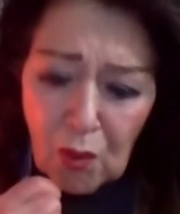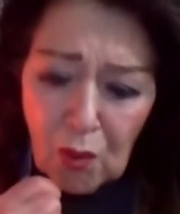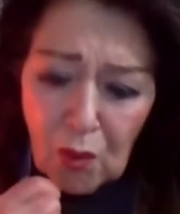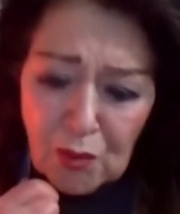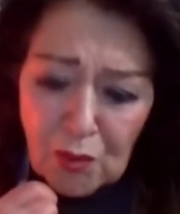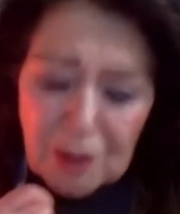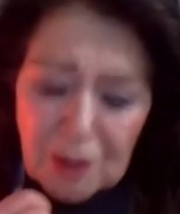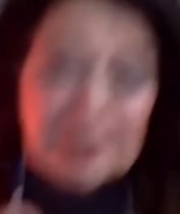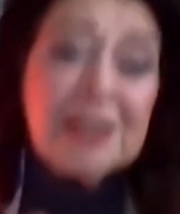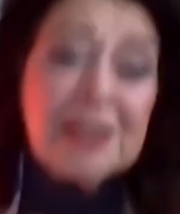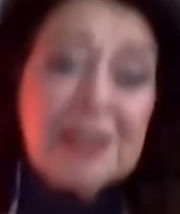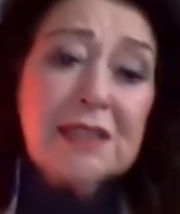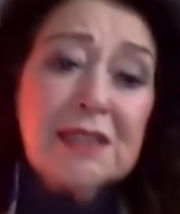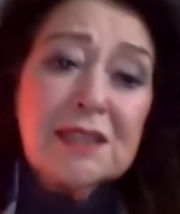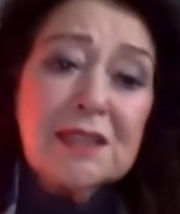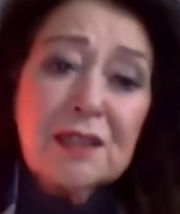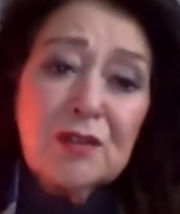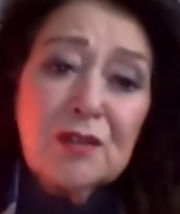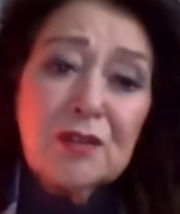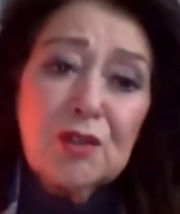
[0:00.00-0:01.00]
the
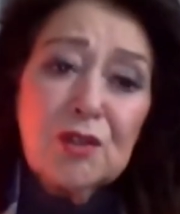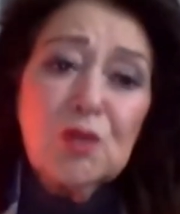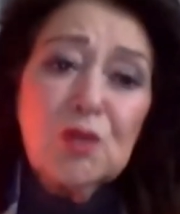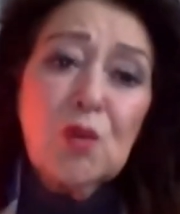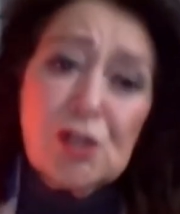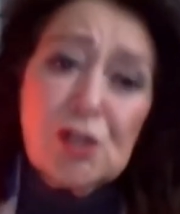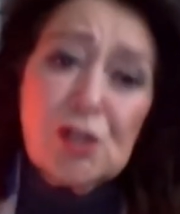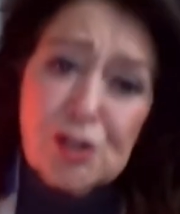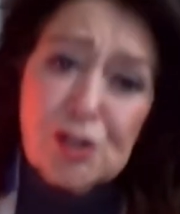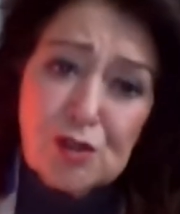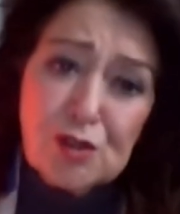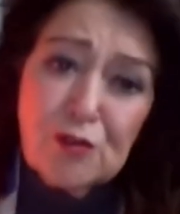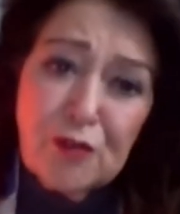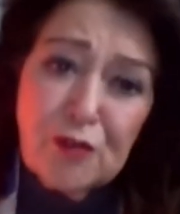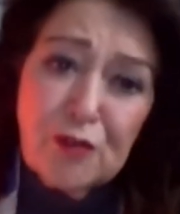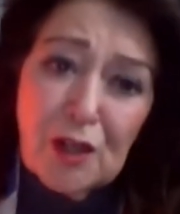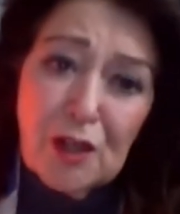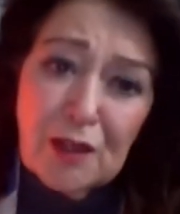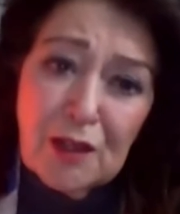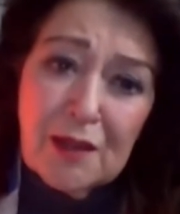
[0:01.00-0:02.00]
leader who was to
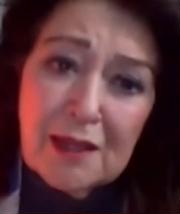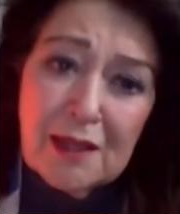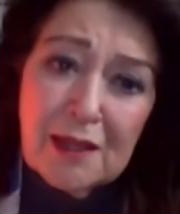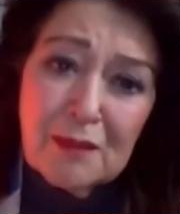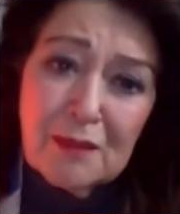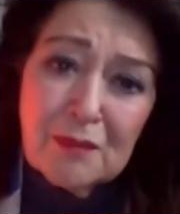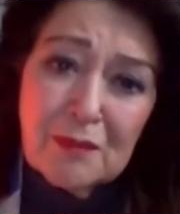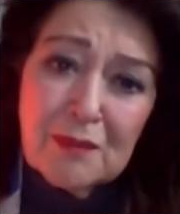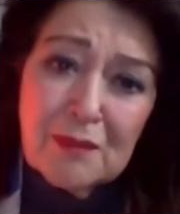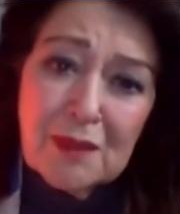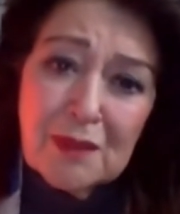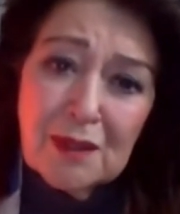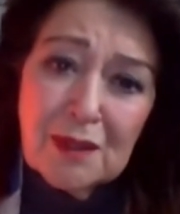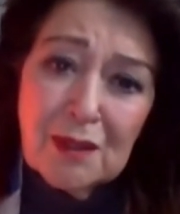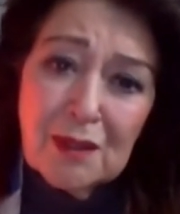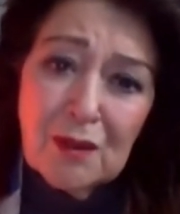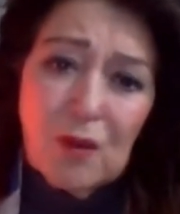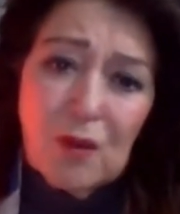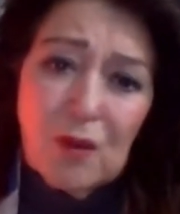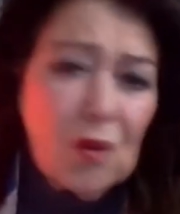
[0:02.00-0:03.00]
follow him.
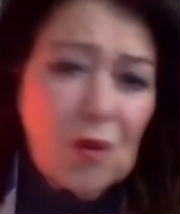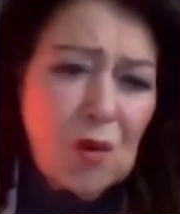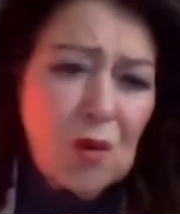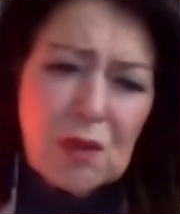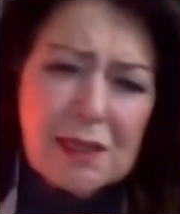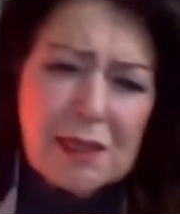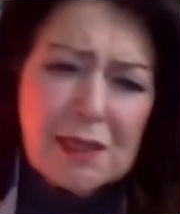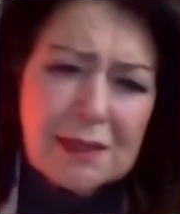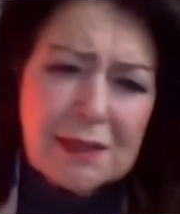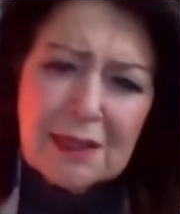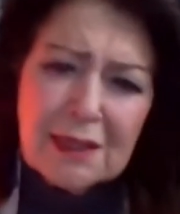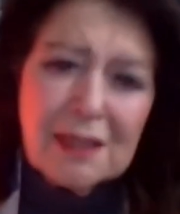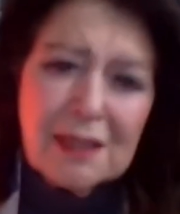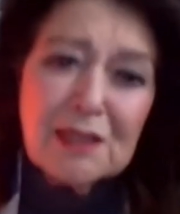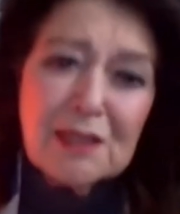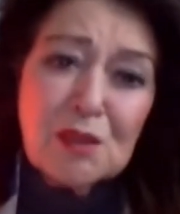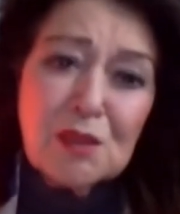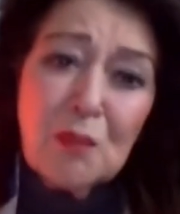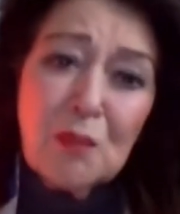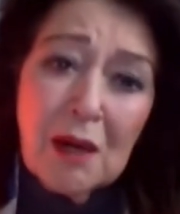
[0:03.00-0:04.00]
All he
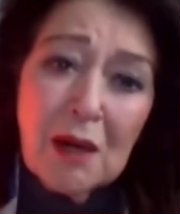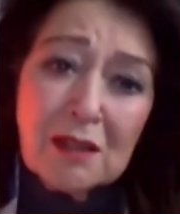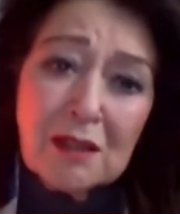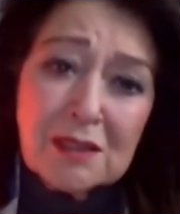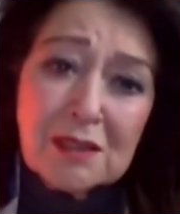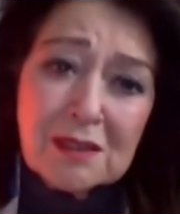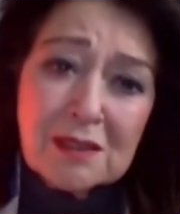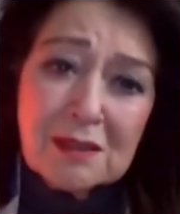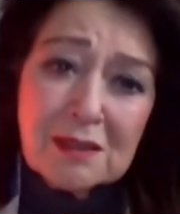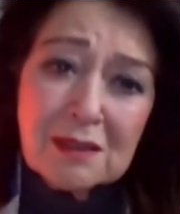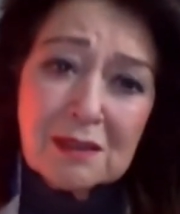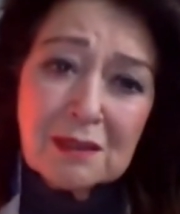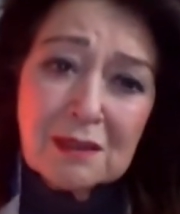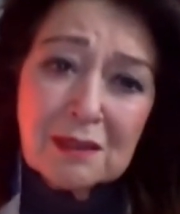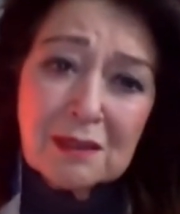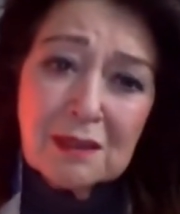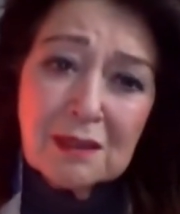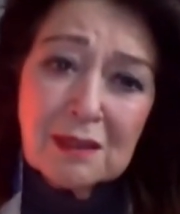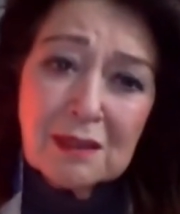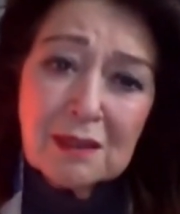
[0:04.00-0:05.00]
cared about
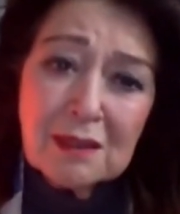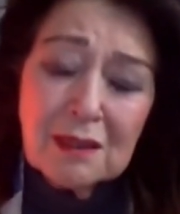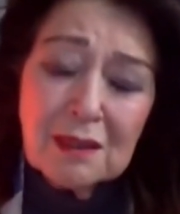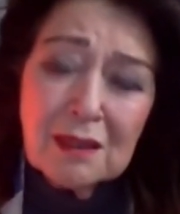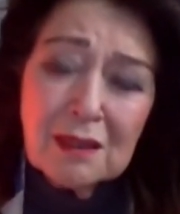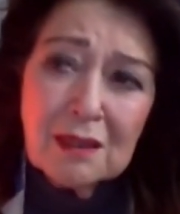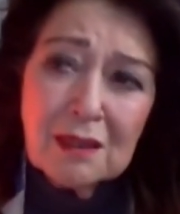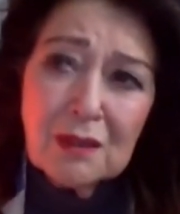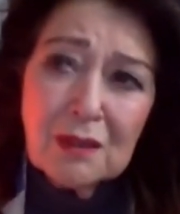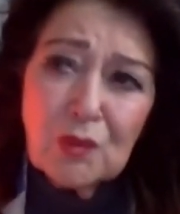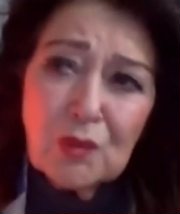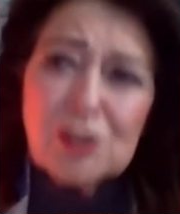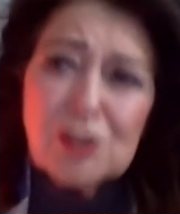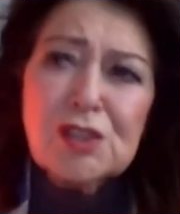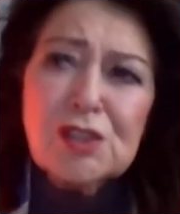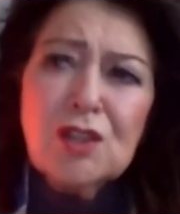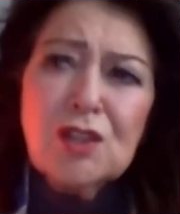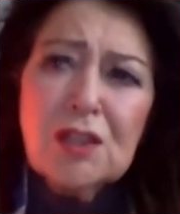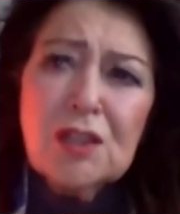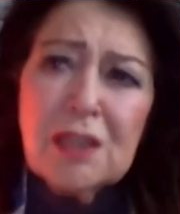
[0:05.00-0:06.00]
was
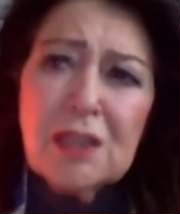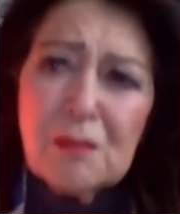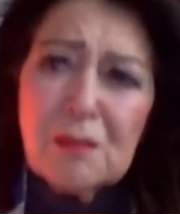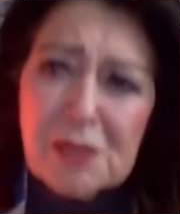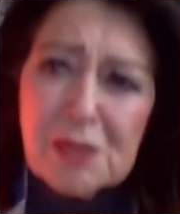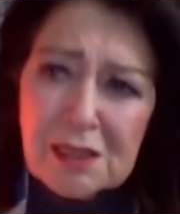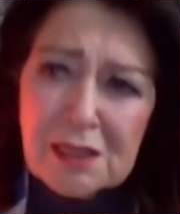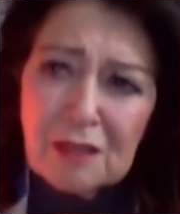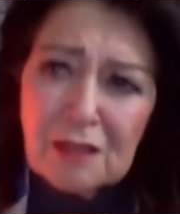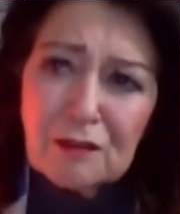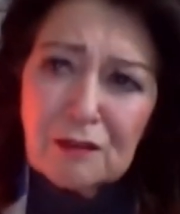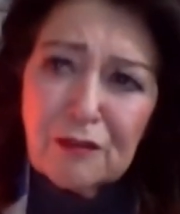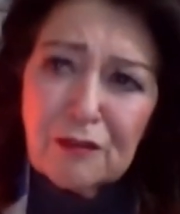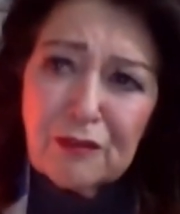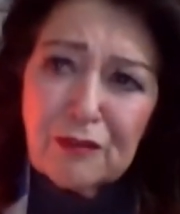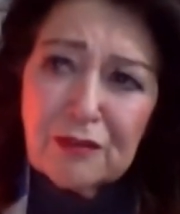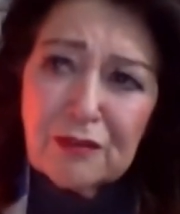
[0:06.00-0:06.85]
not himself.